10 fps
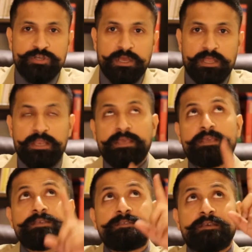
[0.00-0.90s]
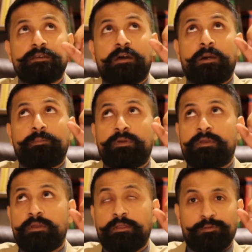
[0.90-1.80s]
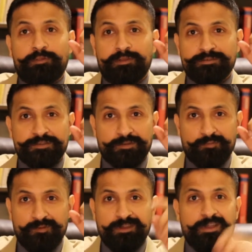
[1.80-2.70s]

link is there up here or there somewhere.